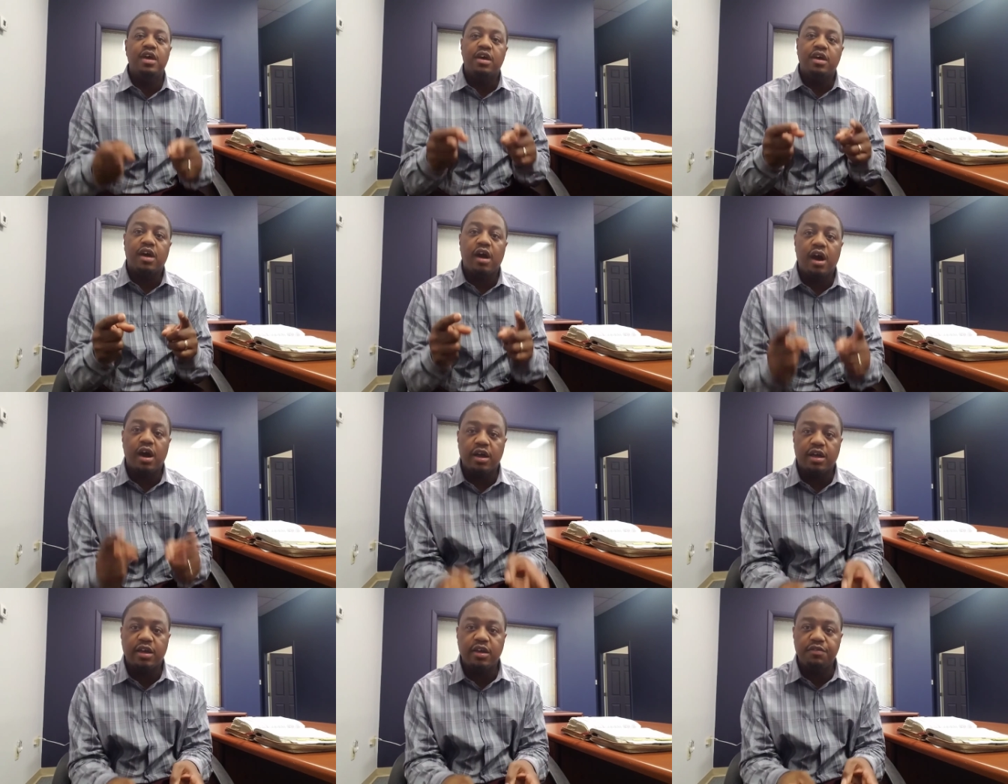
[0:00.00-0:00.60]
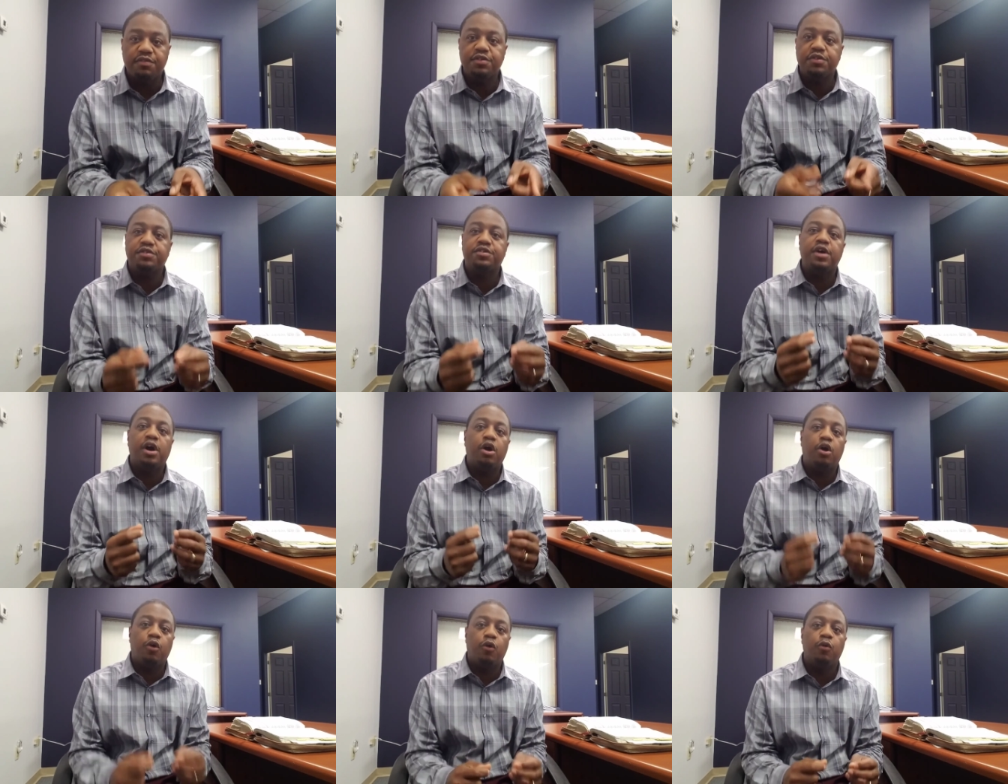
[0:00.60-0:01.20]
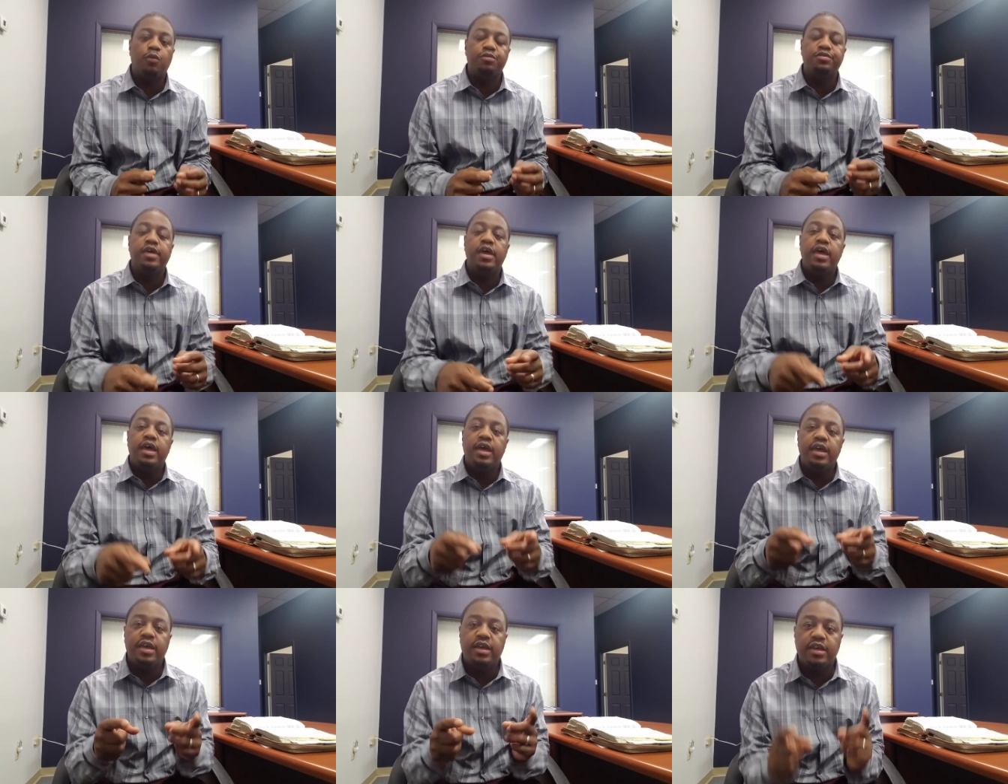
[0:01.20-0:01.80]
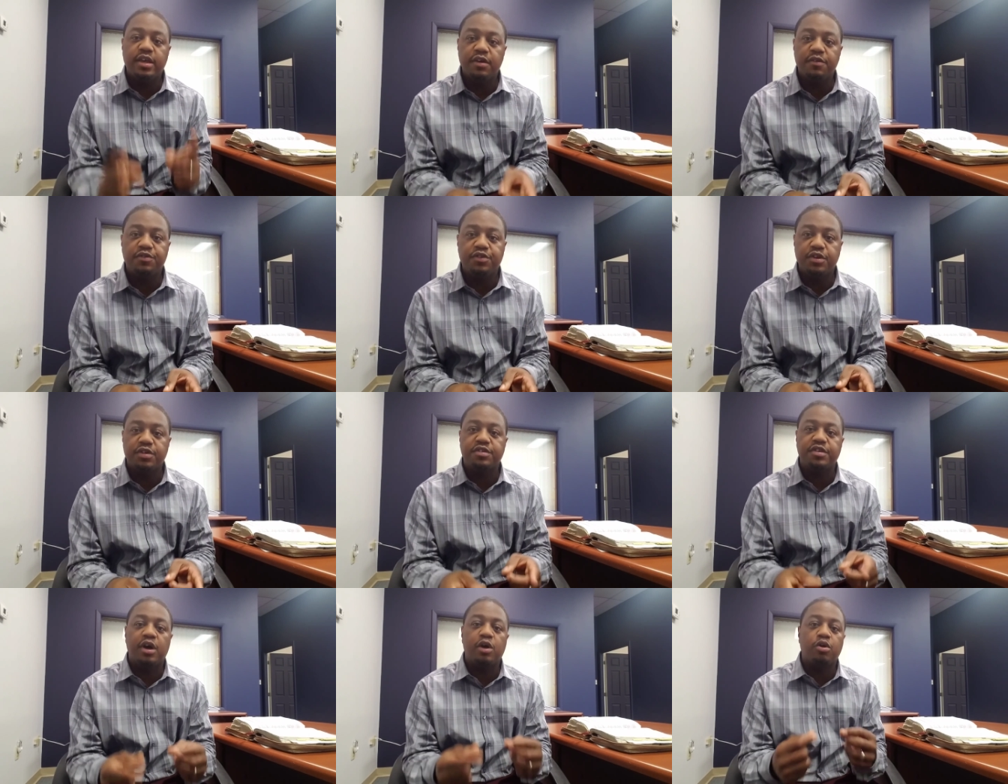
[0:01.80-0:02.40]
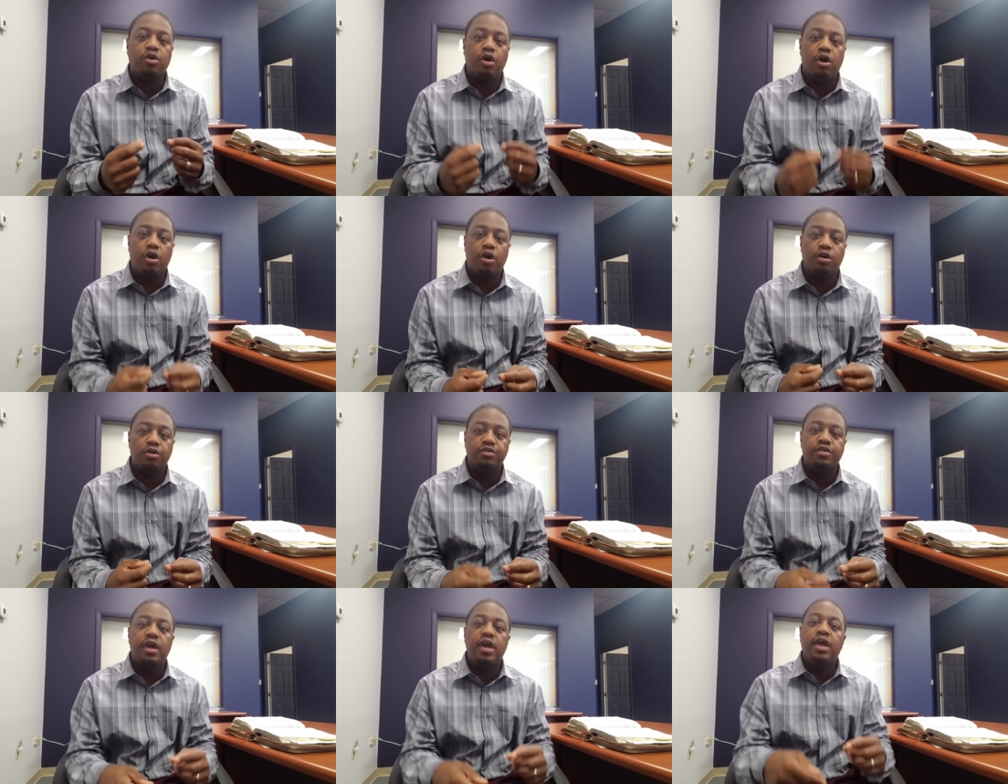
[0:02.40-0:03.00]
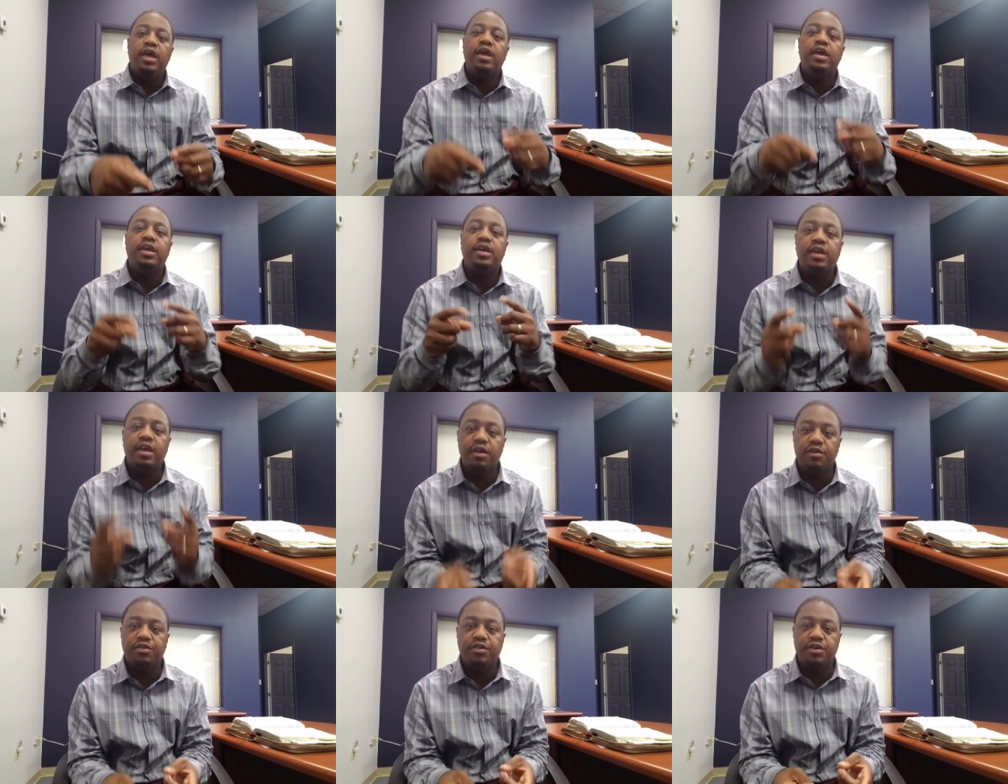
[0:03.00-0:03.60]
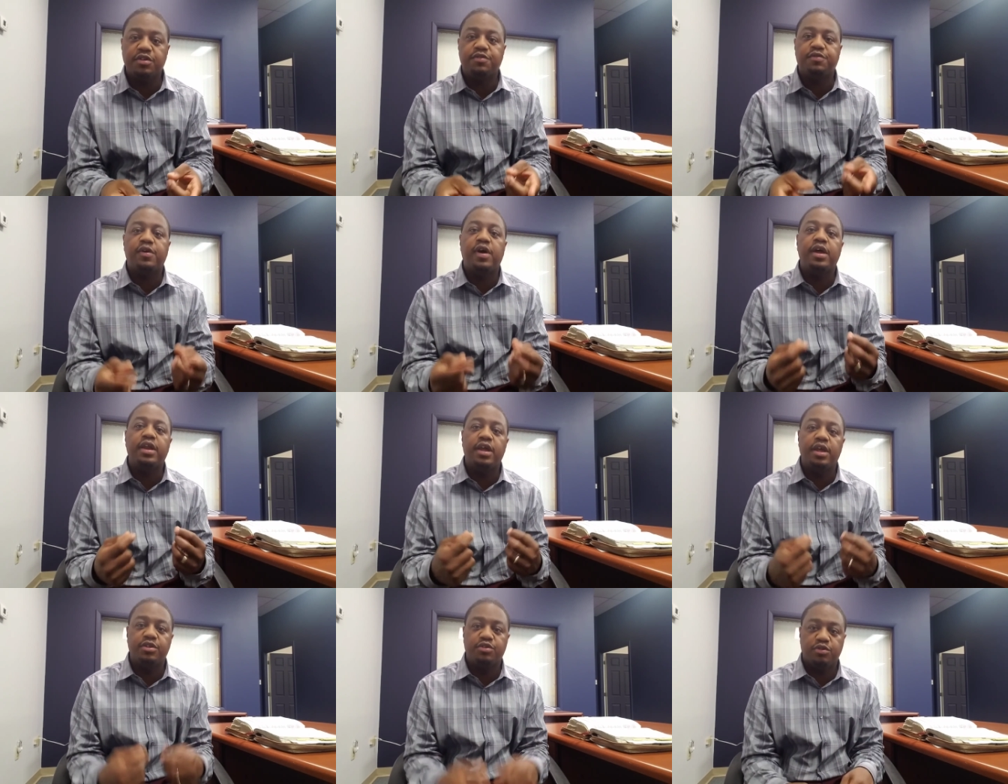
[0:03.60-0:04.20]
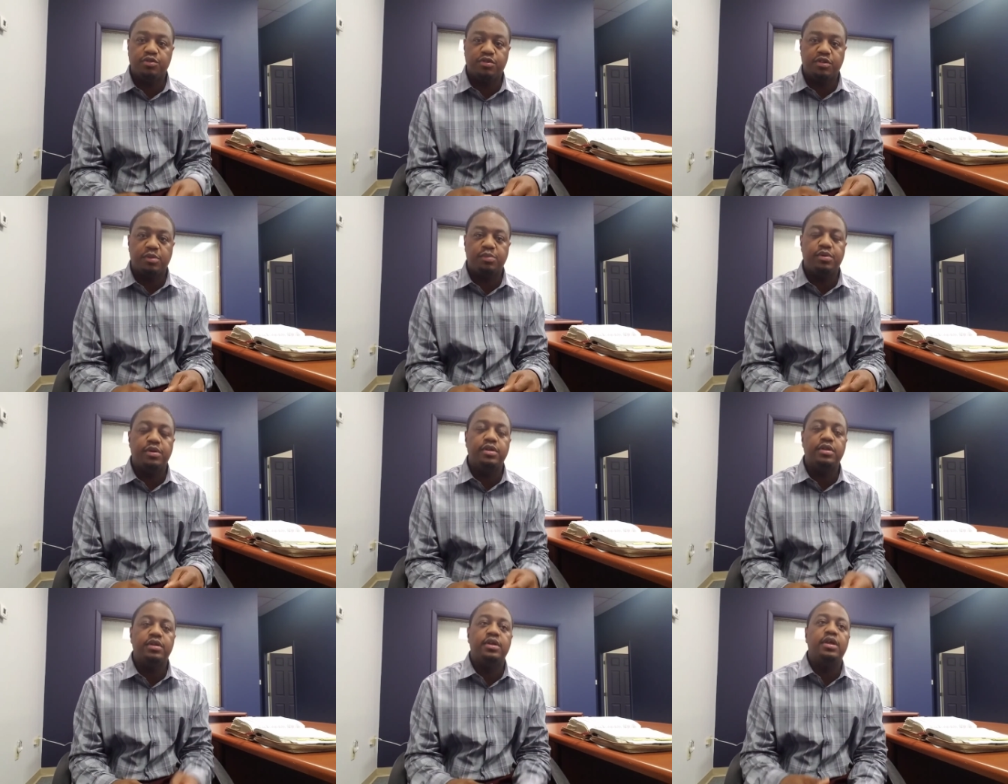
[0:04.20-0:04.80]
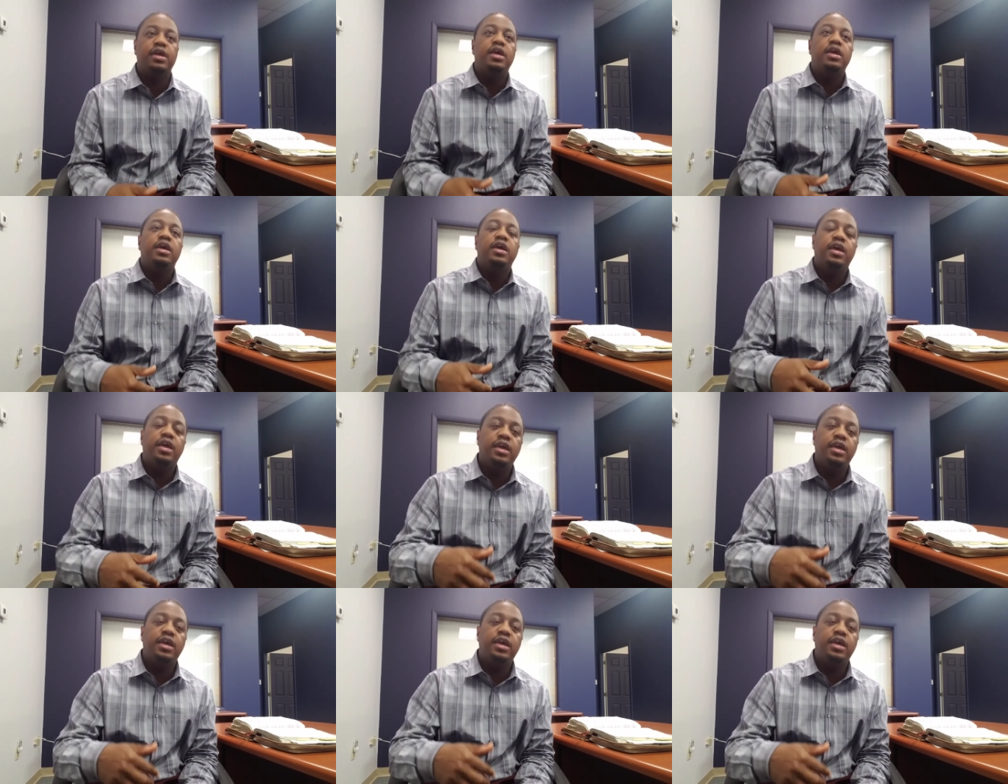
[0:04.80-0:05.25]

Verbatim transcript: God gives us our homes. He gives us our cars. He gives us financial stability. He